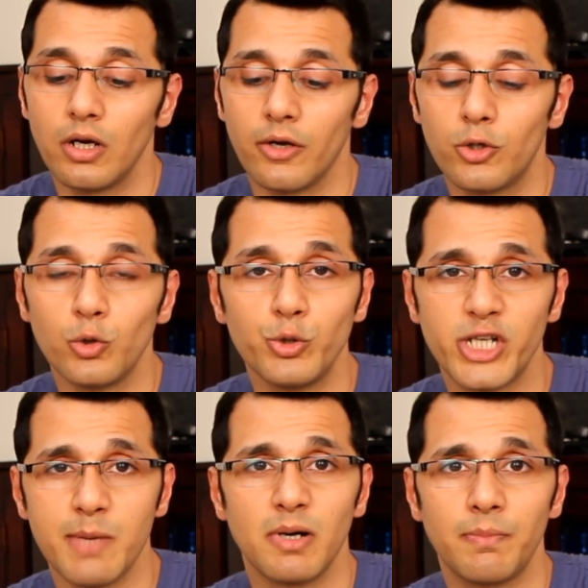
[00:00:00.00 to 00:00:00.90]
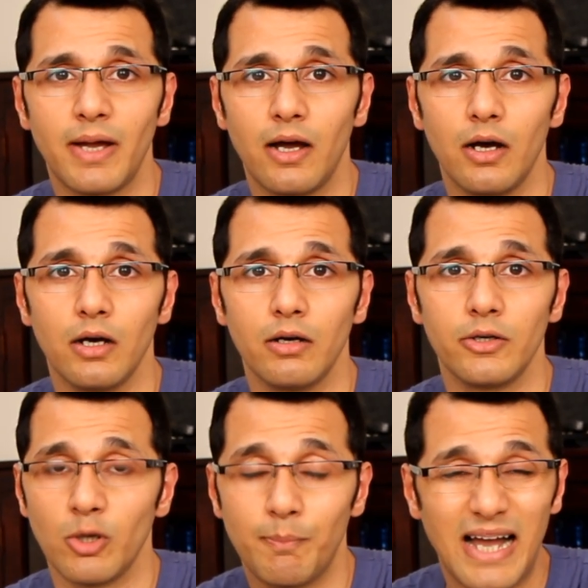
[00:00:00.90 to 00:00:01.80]
to shape up
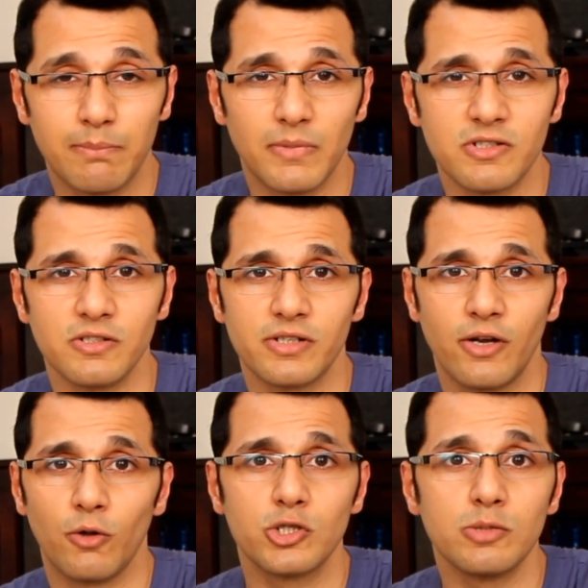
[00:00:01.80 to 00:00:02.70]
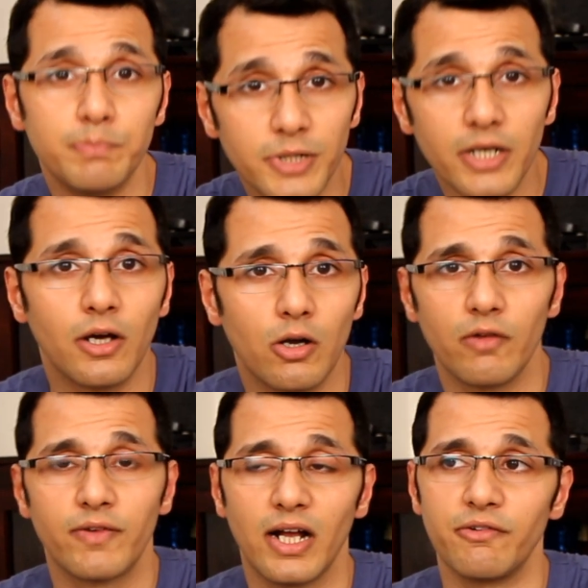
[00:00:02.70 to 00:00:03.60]
your back muscles and also burn a
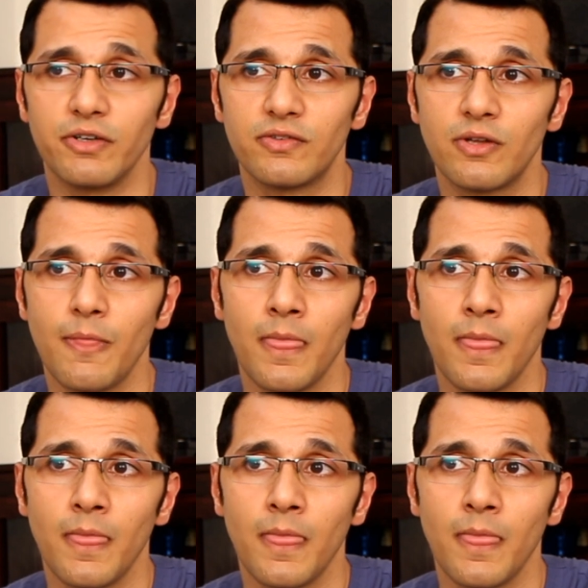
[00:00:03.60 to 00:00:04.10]
lot of calories.